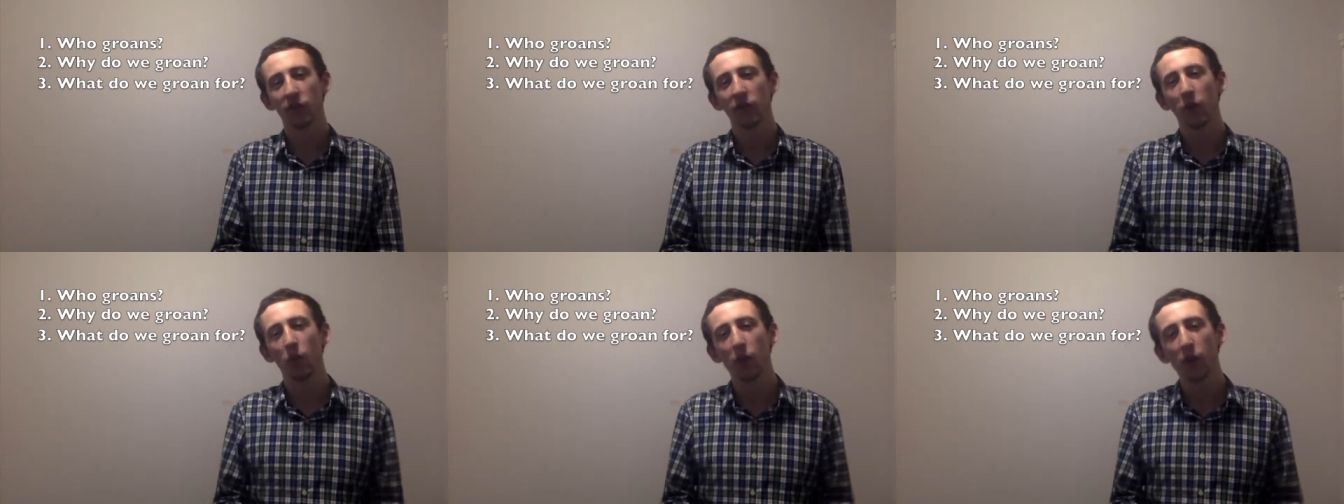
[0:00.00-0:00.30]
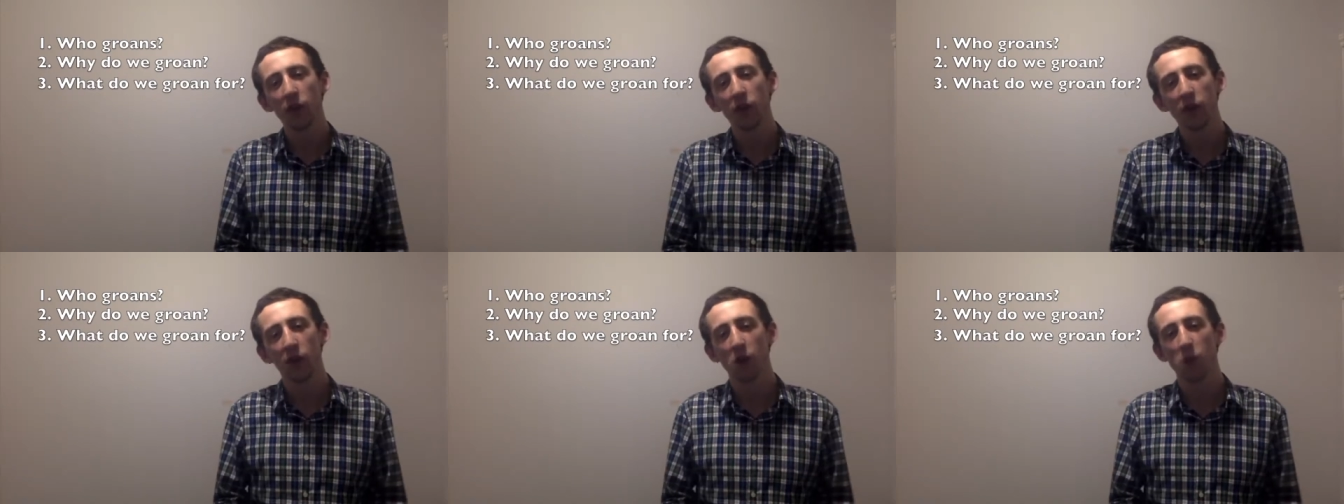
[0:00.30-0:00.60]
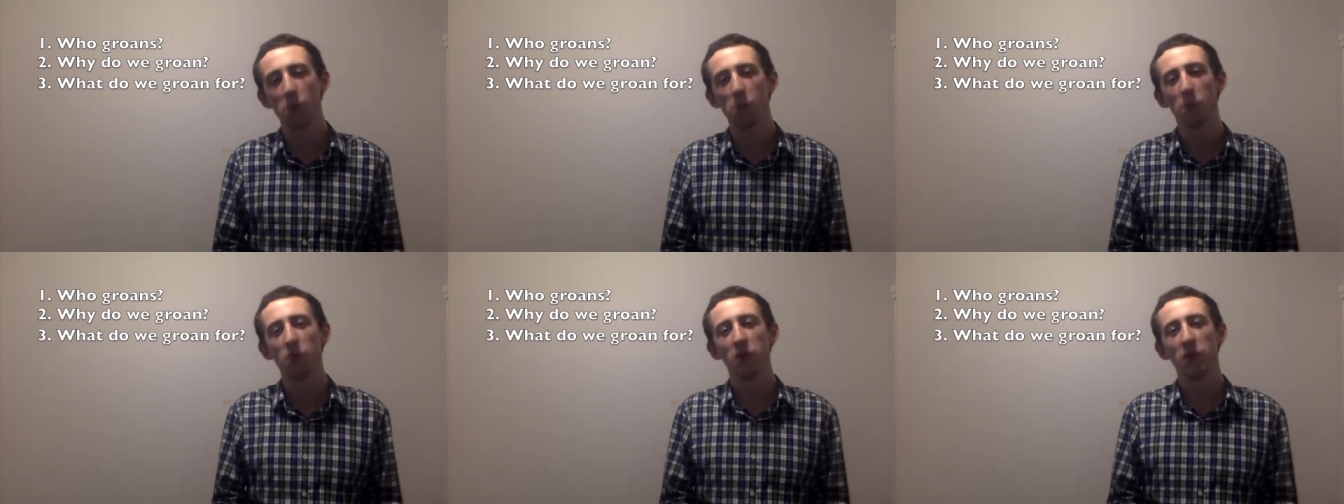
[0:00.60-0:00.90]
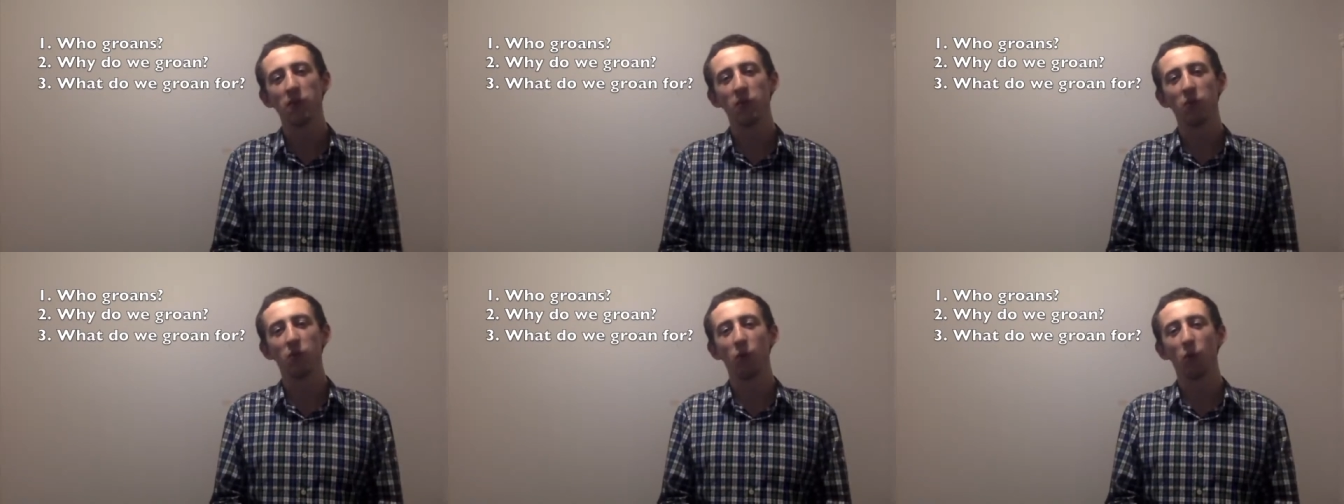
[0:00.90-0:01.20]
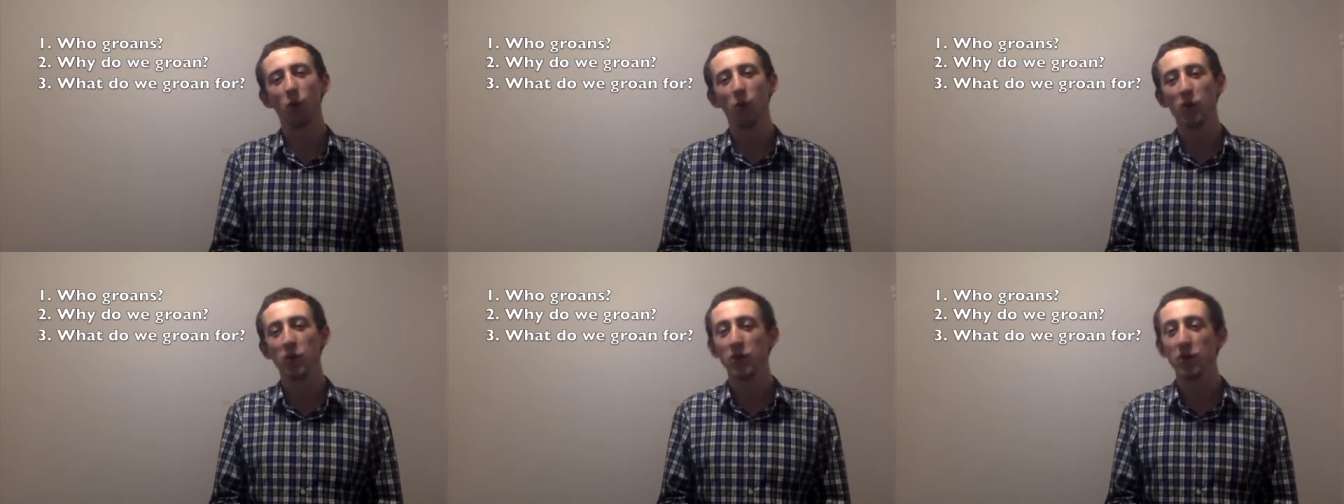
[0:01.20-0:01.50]
We hope for
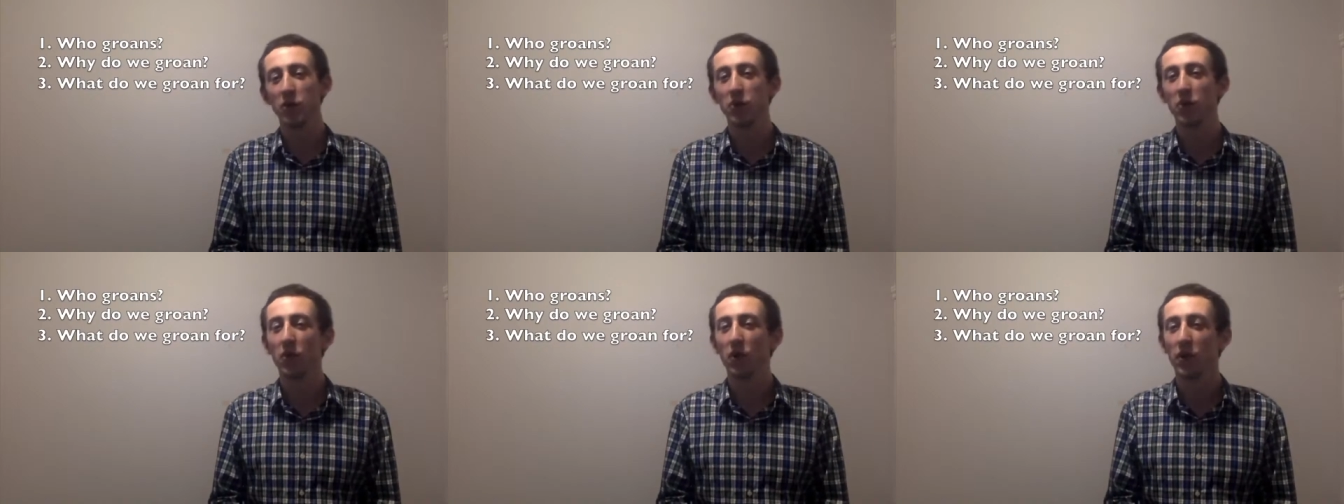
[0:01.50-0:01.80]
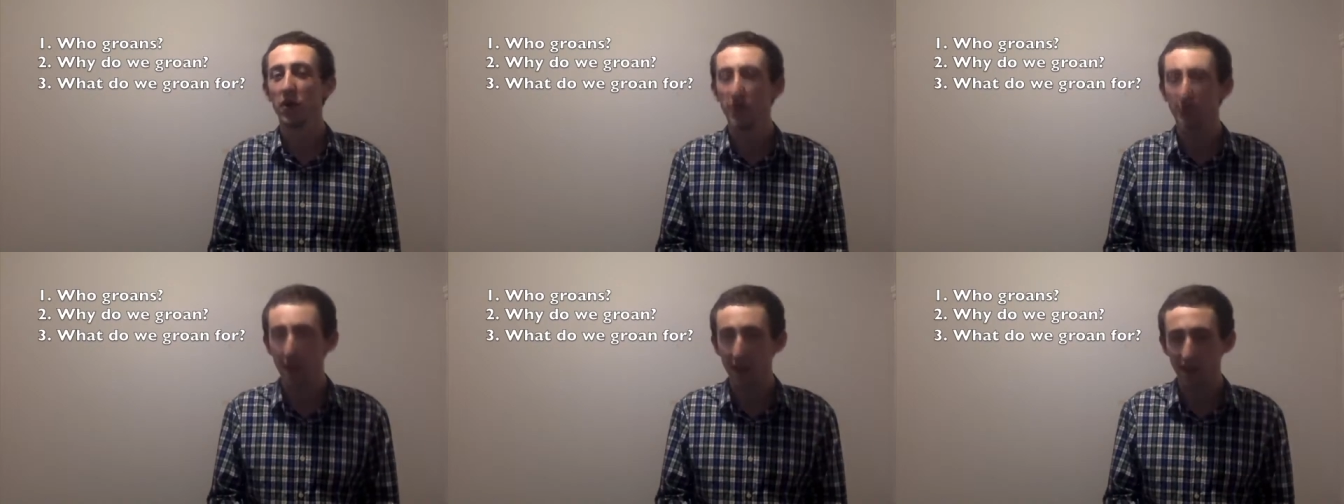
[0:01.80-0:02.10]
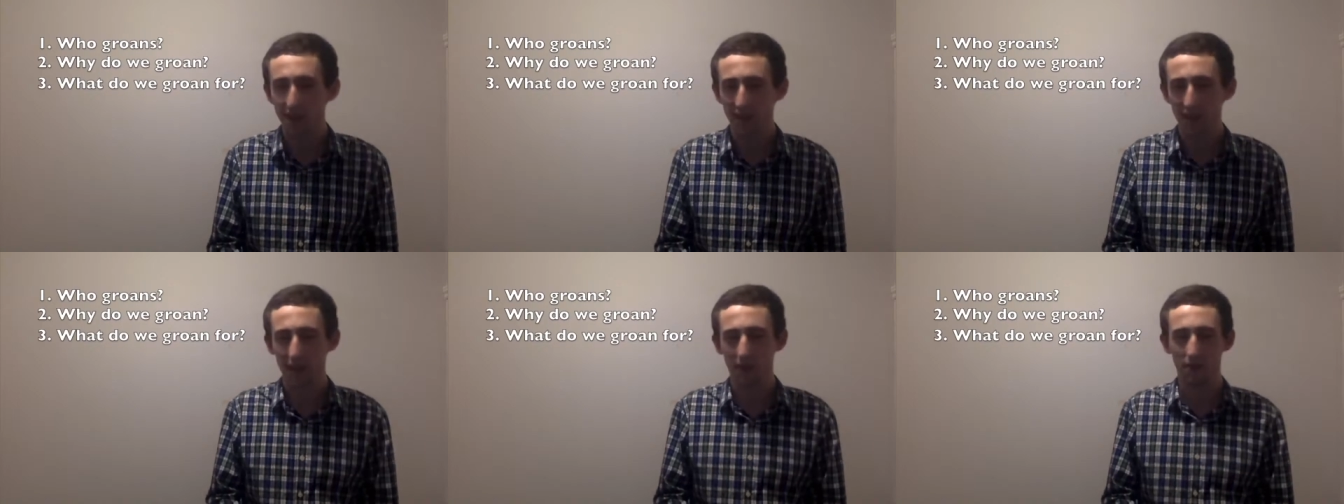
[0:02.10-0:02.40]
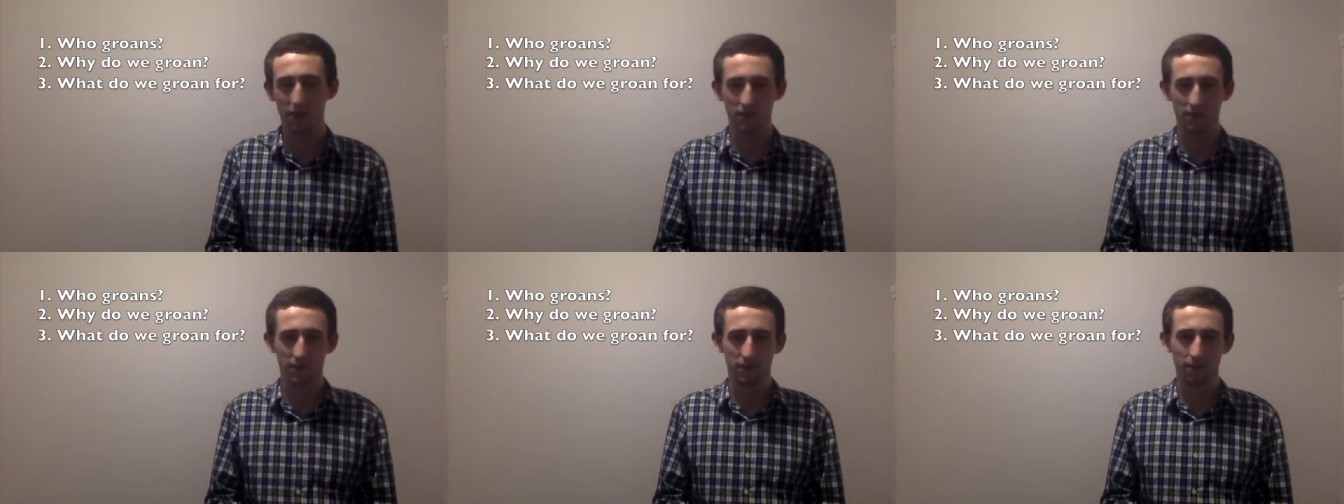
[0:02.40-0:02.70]
what we do not yet have.